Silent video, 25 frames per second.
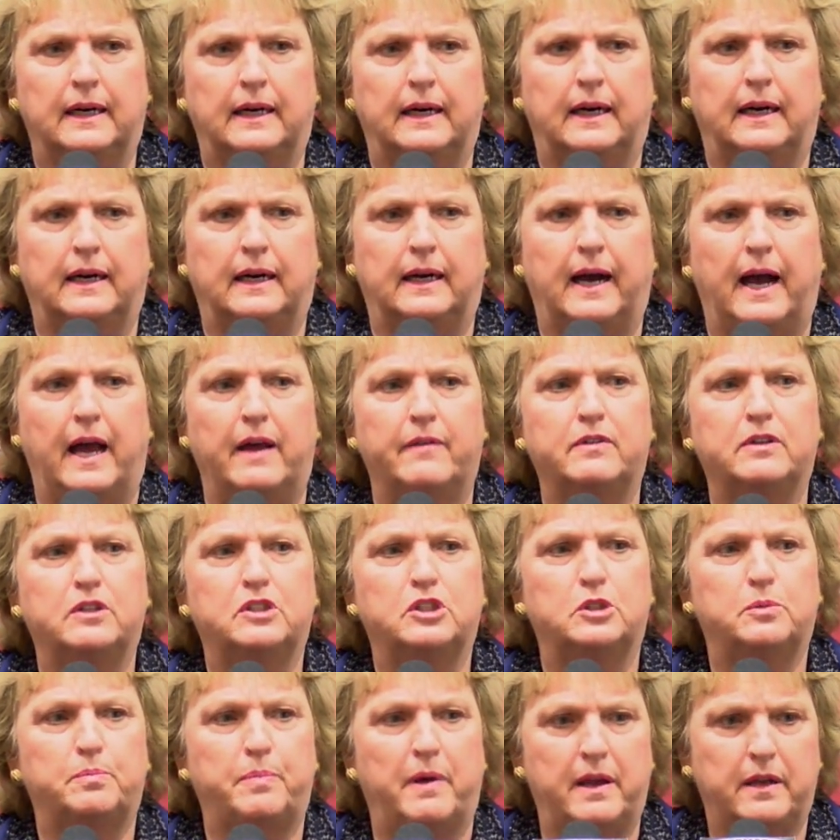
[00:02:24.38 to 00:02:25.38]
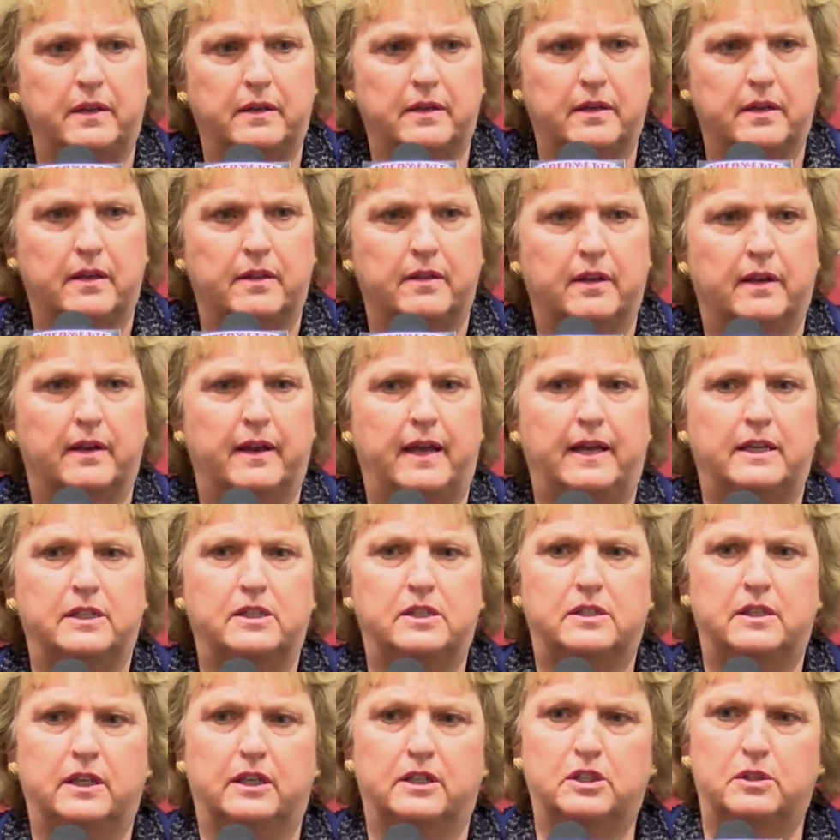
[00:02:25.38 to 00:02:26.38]
having spent the
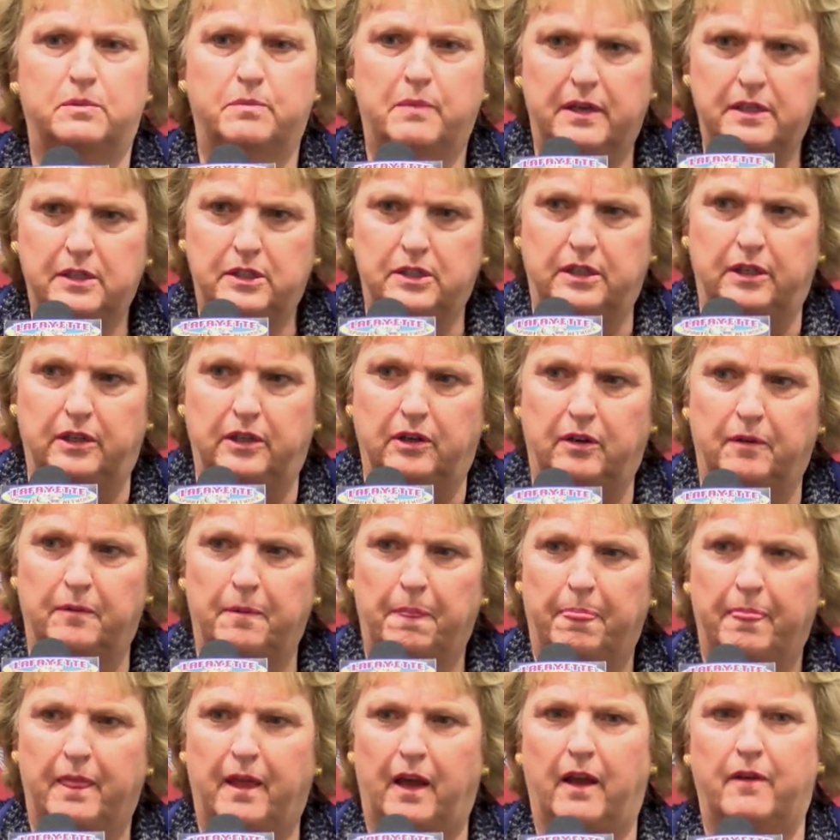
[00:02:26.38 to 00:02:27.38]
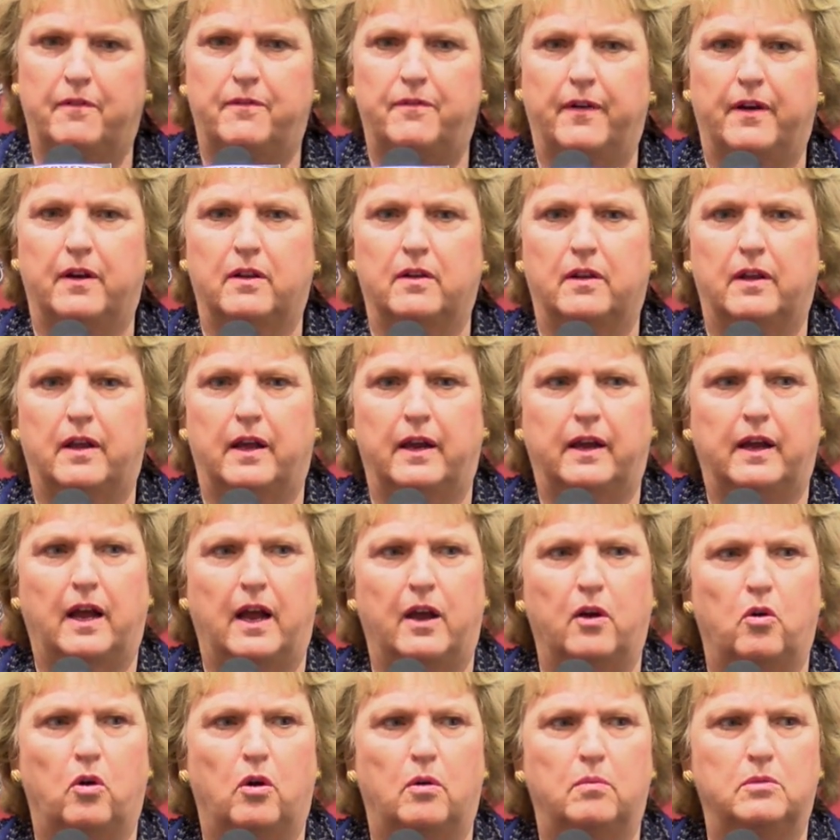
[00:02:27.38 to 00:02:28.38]
last six months here, I felt like
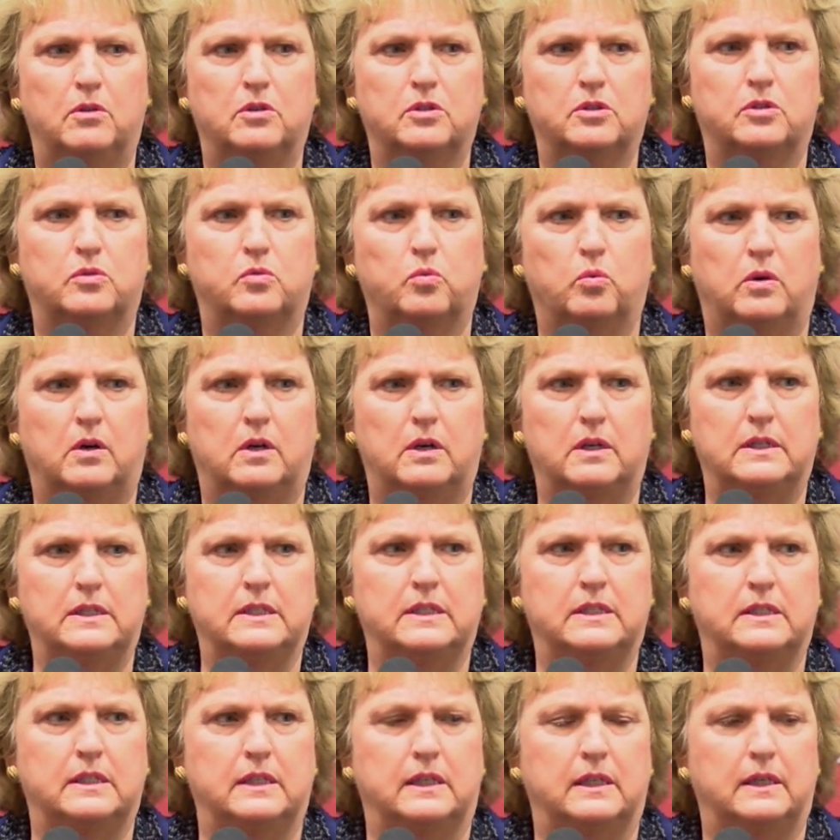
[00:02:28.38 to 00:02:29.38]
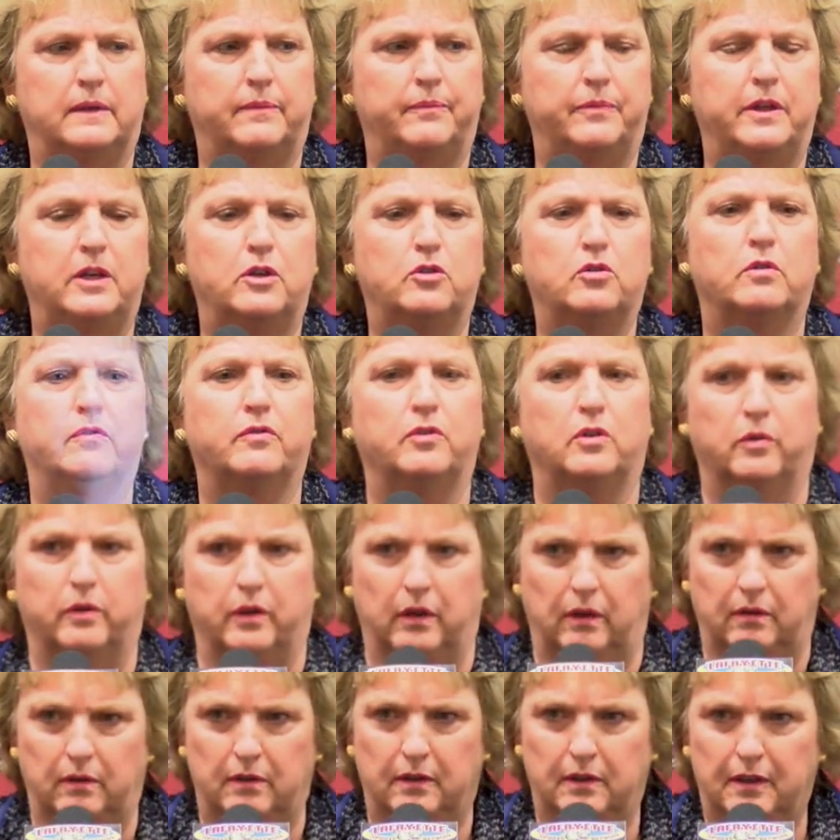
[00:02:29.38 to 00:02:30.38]
I almost was um,
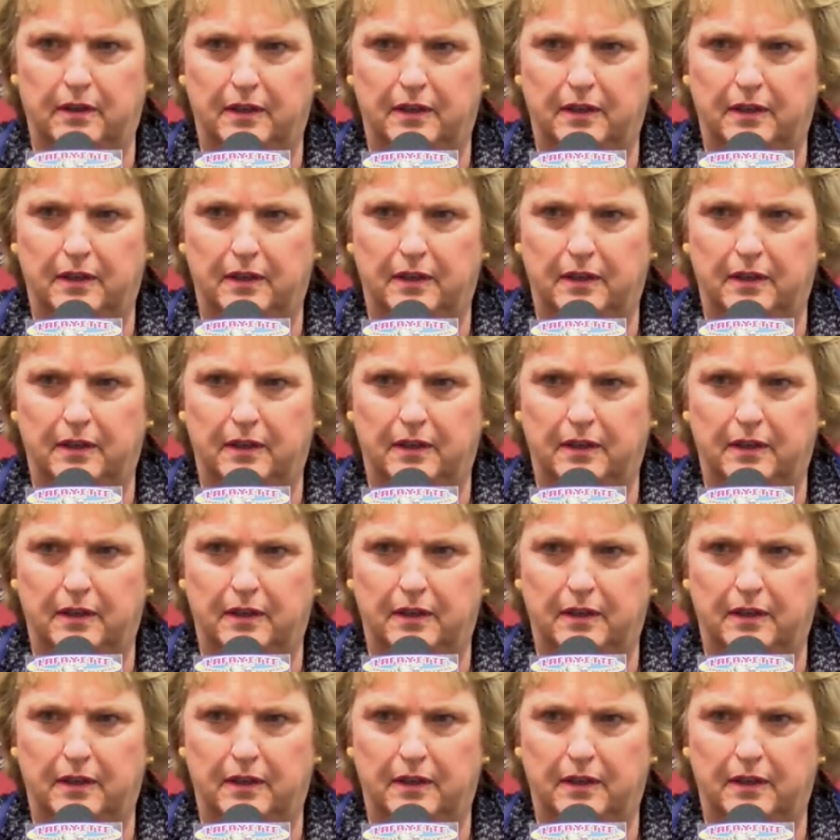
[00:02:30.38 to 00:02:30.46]
interviewing